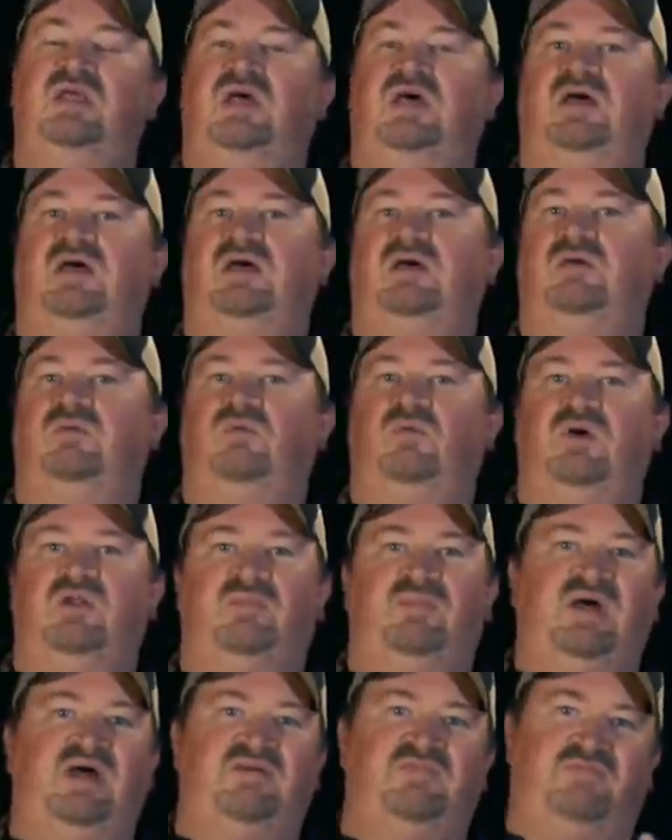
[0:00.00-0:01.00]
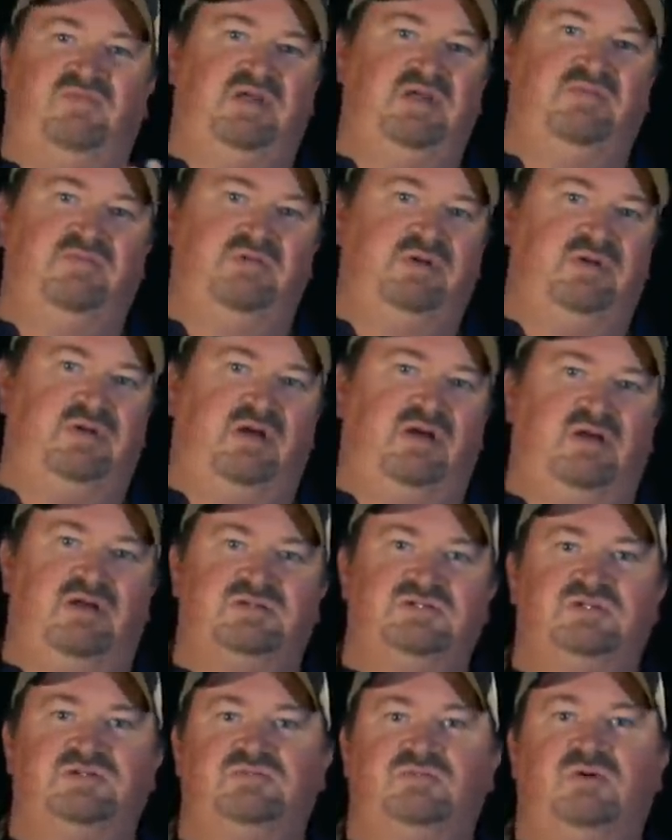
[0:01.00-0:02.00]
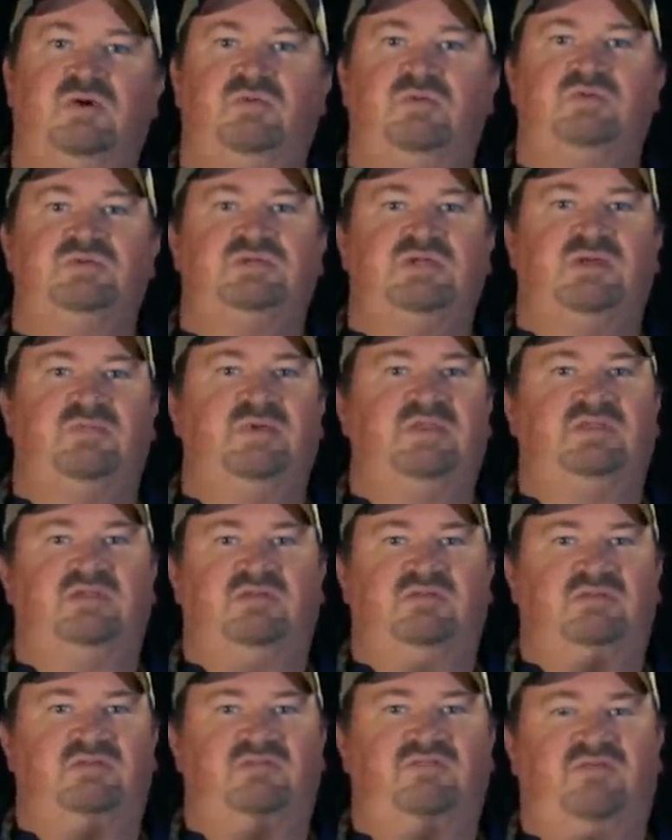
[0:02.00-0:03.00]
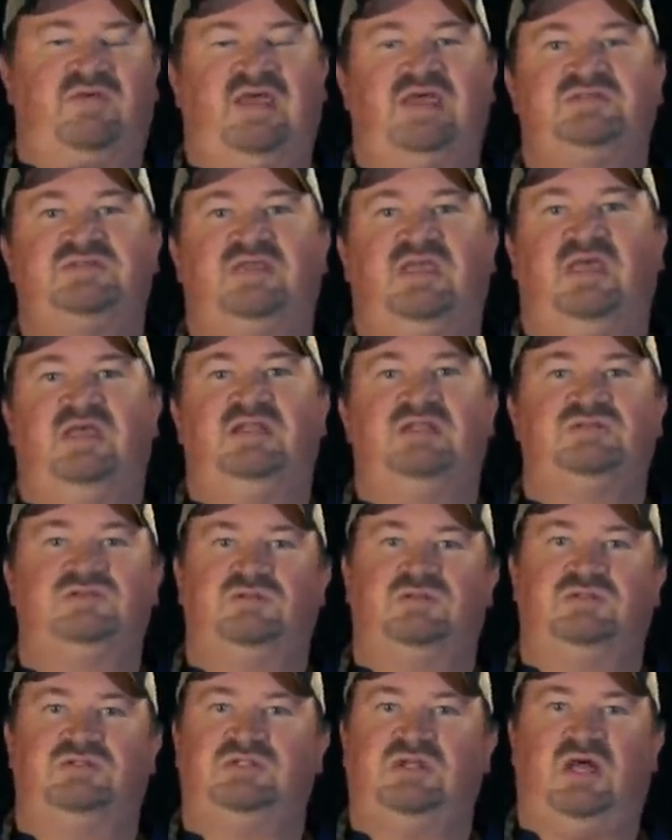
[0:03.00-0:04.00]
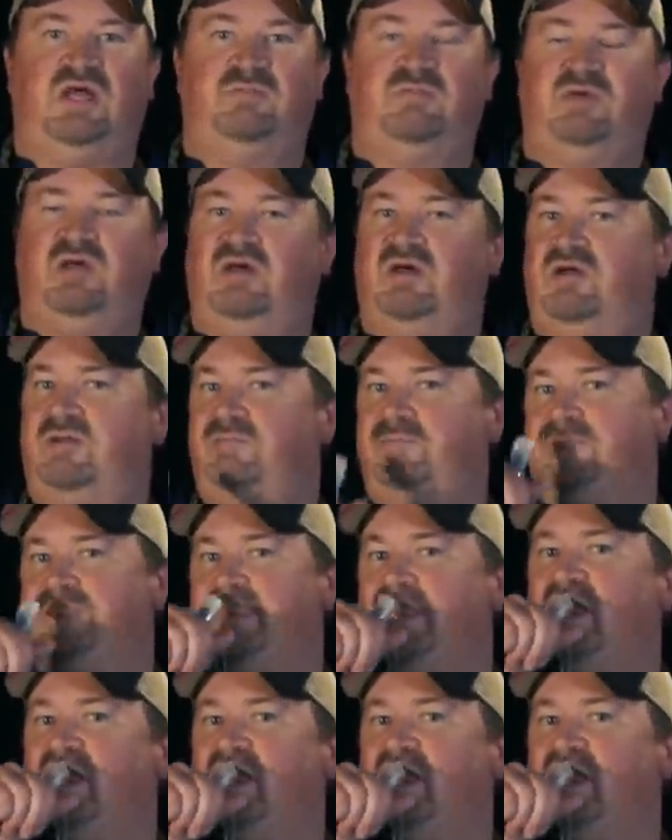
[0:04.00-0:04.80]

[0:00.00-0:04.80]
uh, one of my favorite calls is what we were talking about, the, the fast cadence or the chop call.